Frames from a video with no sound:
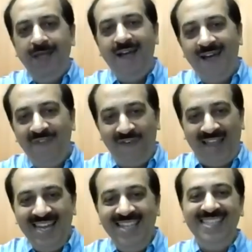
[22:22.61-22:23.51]

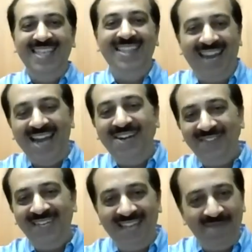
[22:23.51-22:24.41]
finally see the light of the day,